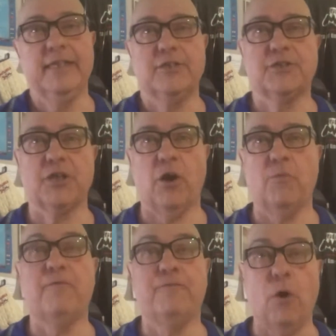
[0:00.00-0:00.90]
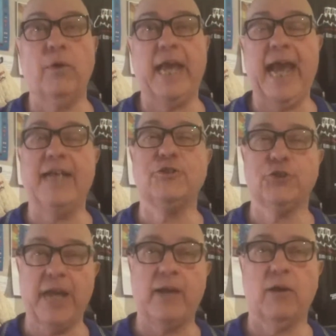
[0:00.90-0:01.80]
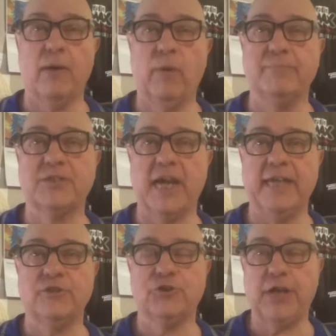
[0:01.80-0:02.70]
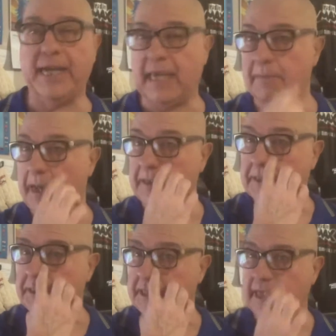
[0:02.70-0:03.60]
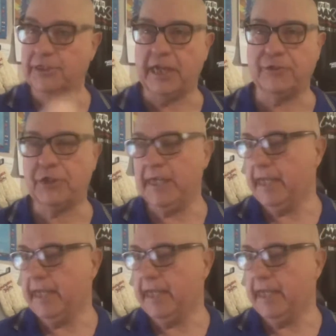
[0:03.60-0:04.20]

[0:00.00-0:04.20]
So phone ahead, check websites, check emails and such,